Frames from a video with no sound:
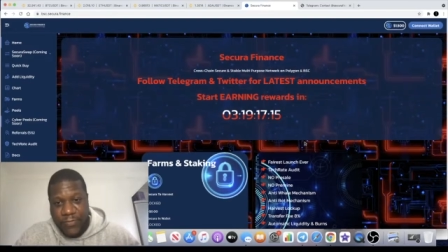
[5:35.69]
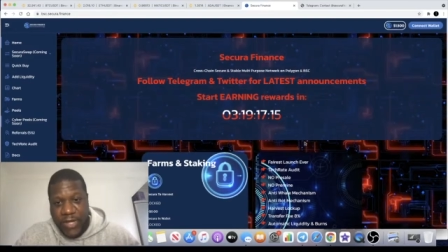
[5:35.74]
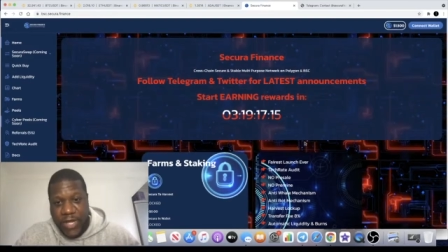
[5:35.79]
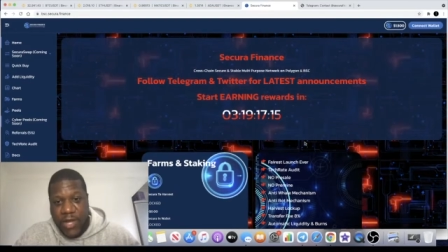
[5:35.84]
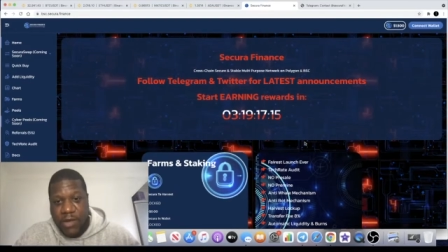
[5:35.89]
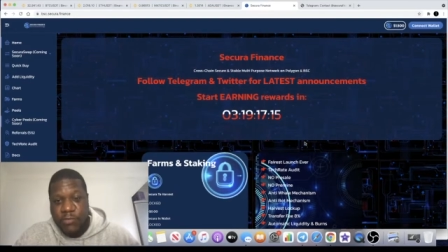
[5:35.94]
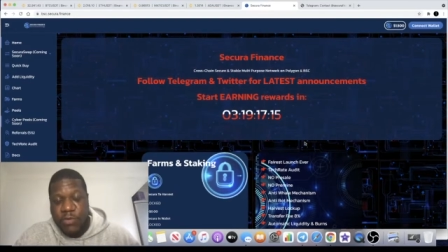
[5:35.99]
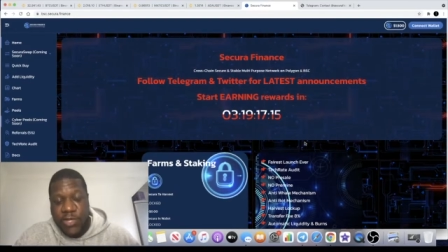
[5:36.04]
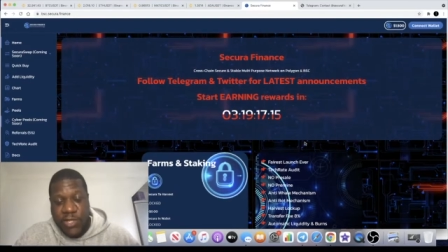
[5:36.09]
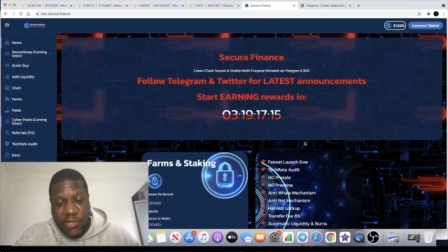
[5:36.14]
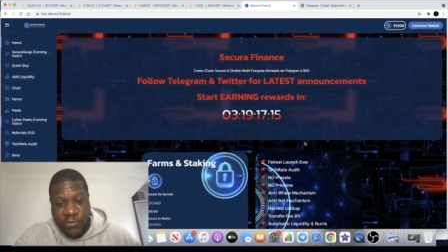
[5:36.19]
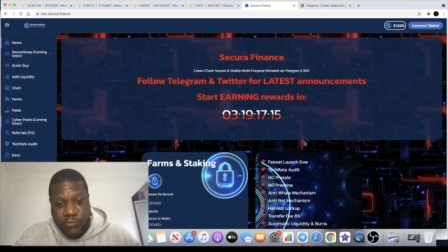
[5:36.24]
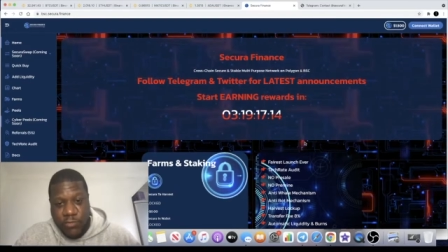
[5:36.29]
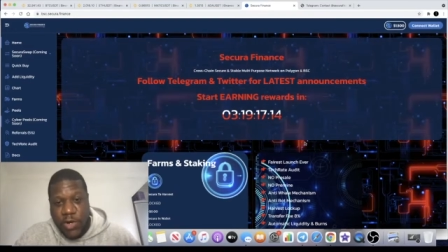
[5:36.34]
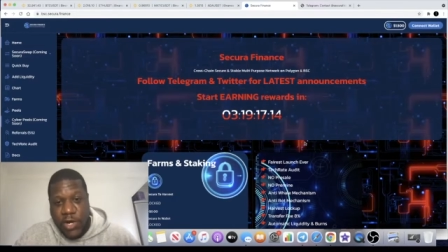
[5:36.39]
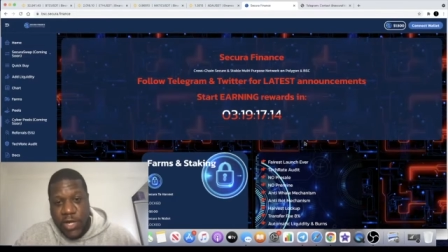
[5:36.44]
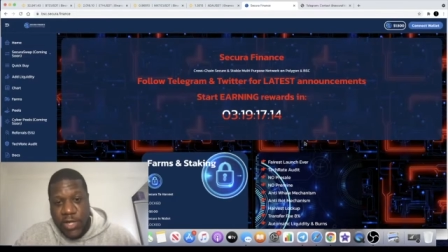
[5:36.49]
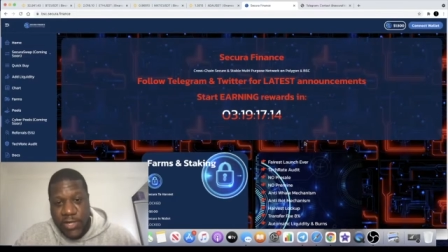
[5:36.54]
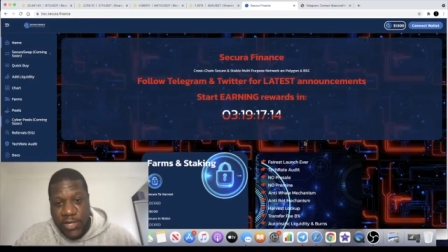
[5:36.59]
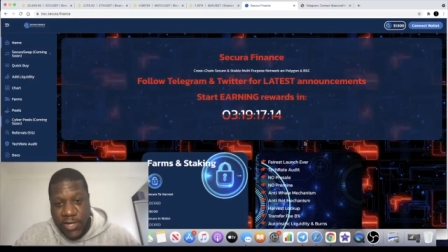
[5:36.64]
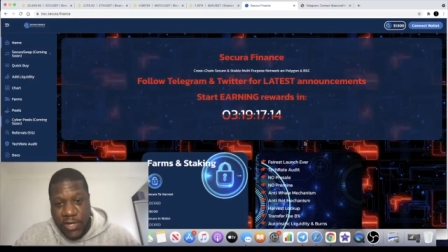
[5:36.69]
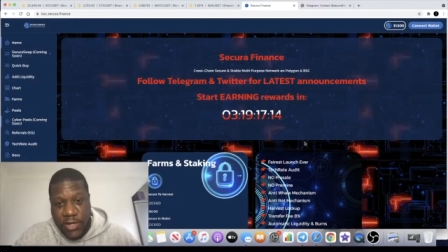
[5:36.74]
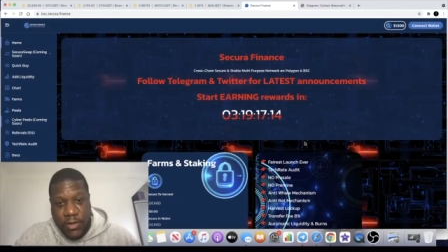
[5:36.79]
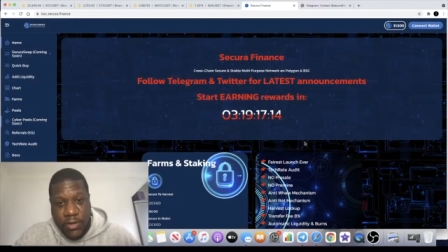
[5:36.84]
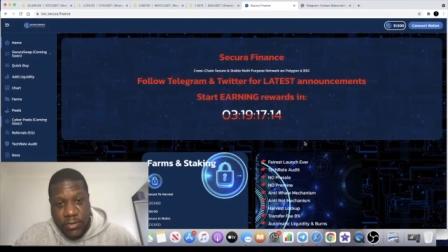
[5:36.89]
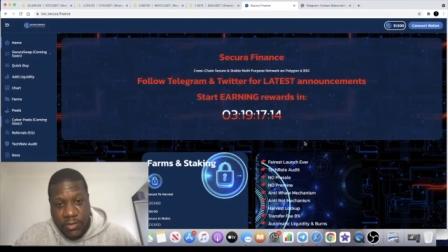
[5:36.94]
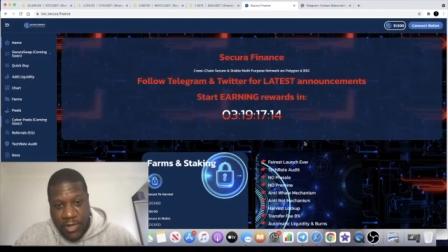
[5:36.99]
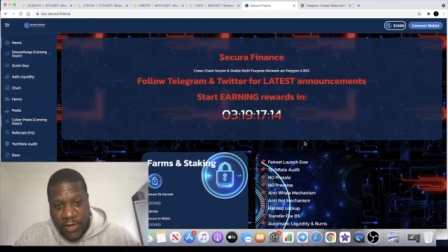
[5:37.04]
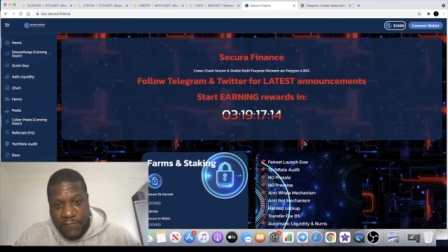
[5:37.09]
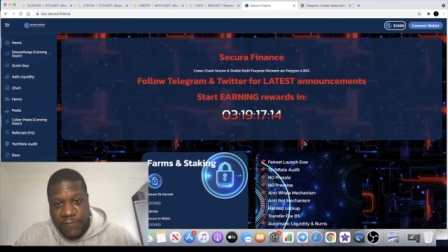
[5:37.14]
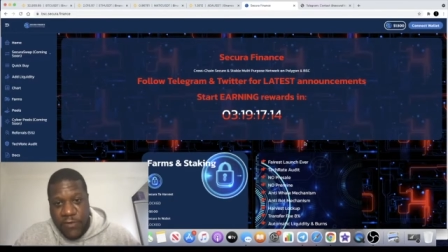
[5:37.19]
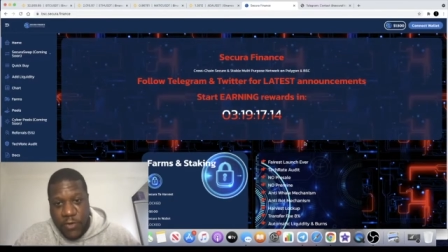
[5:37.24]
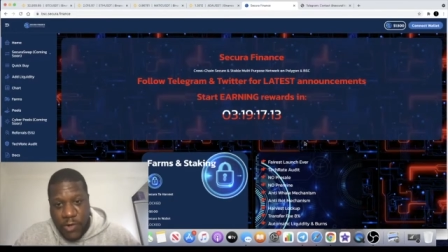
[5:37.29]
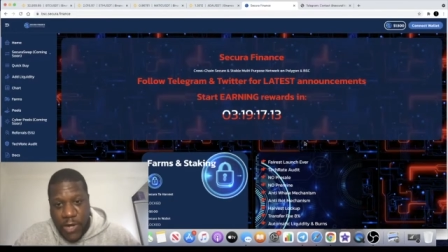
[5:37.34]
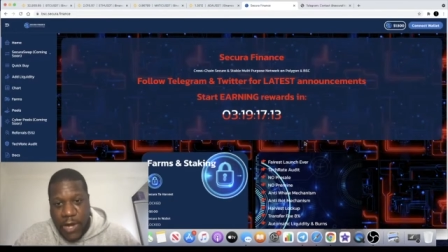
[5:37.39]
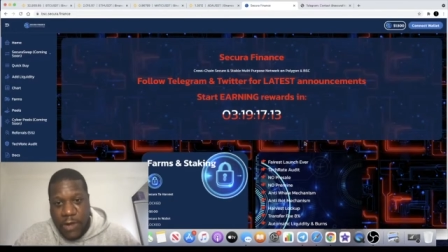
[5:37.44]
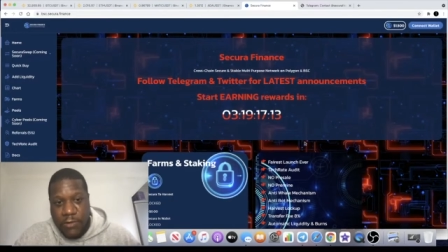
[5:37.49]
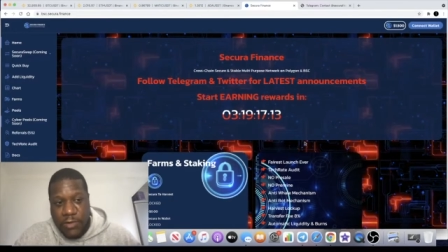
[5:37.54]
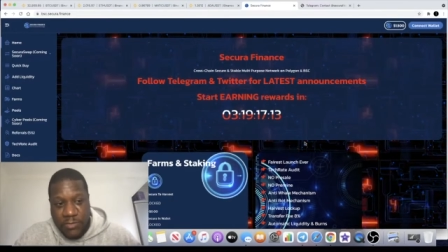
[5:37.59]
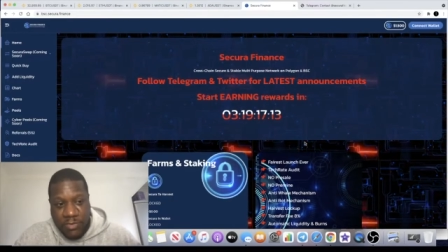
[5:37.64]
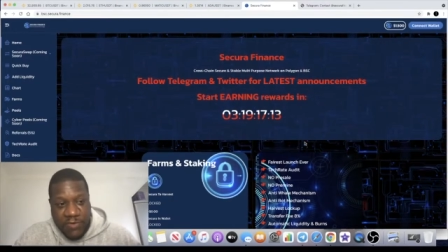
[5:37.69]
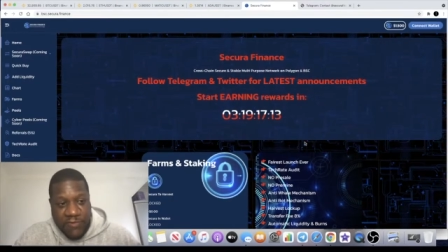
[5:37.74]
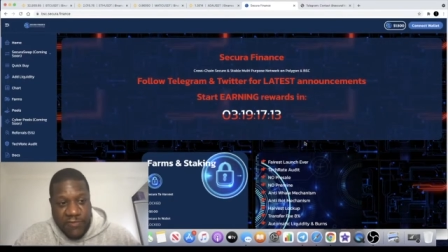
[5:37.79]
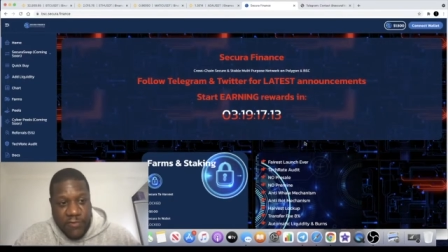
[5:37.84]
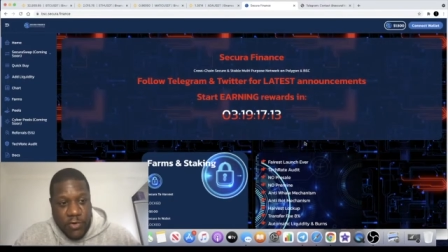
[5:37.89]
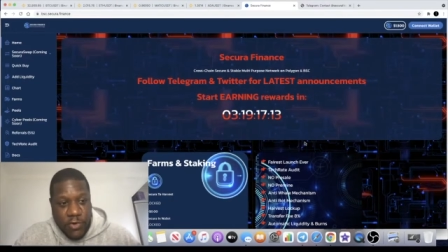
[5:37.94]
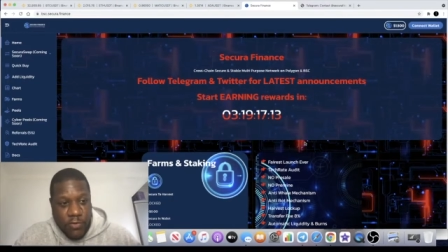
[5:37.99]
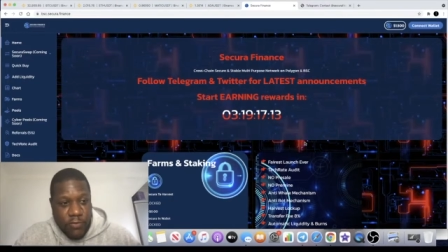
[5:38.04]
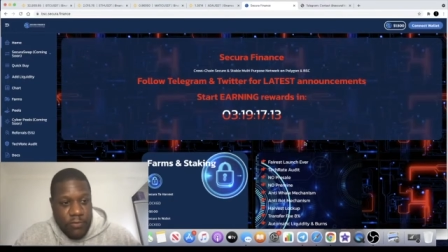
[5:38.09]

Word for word: uh, which is why I did it a few hours before